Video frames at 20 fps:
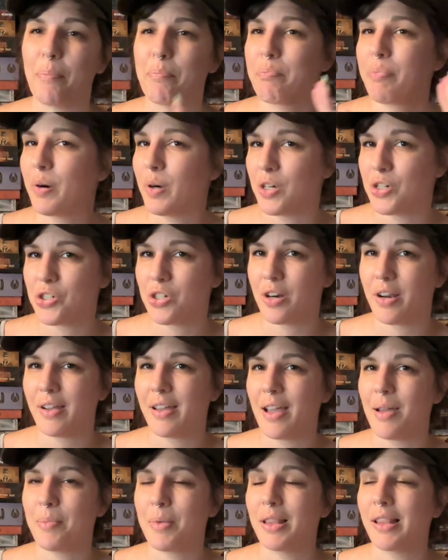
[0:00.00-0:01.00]
Pretty sure I
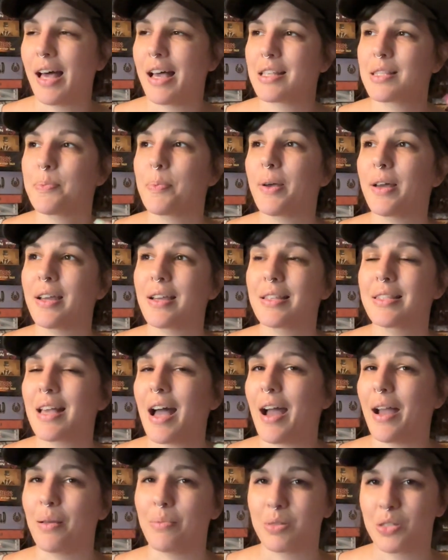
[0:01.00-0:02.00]
came in last place.
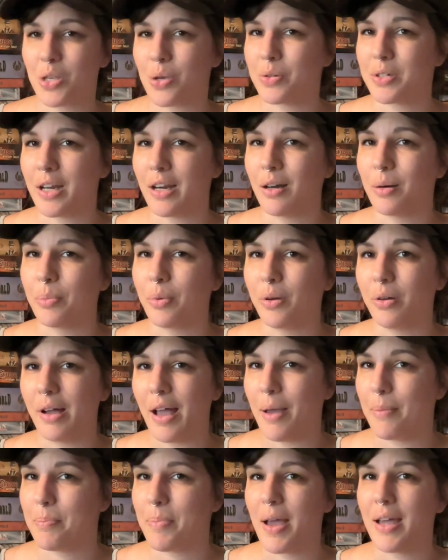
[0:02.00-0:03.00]
I am so terrible
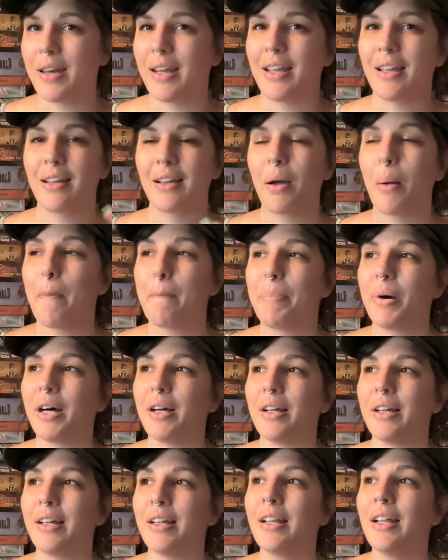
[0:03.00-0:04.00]
at betting,
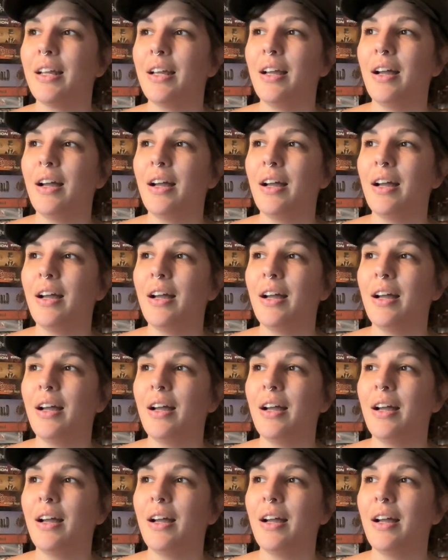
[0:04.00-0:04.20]
but